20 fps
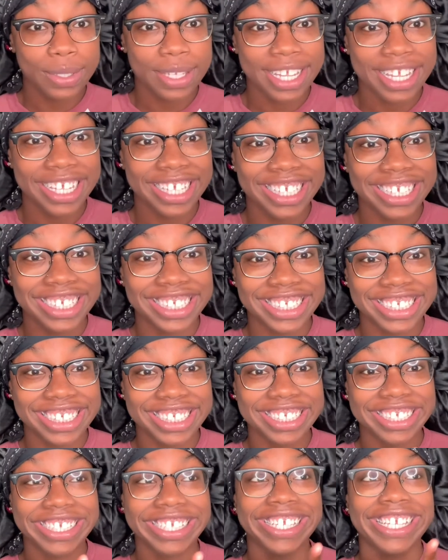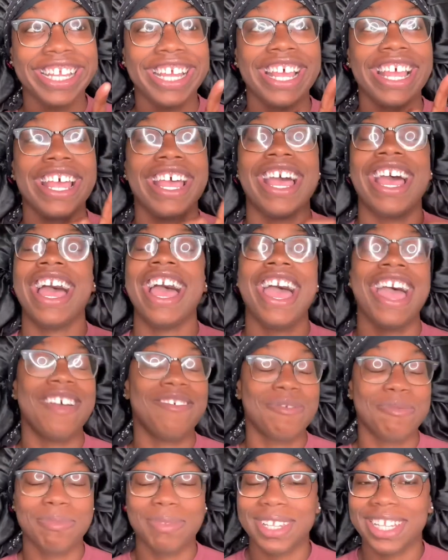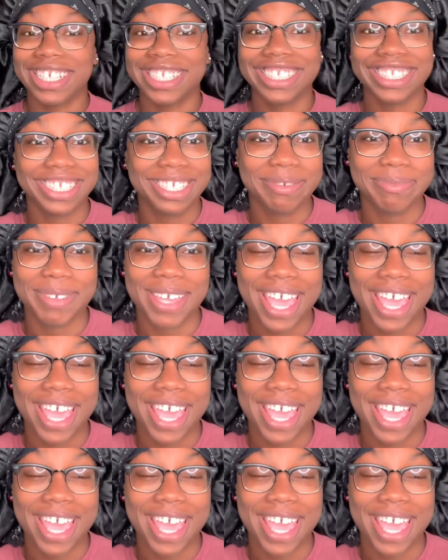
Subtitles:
is, I haven't been asleep.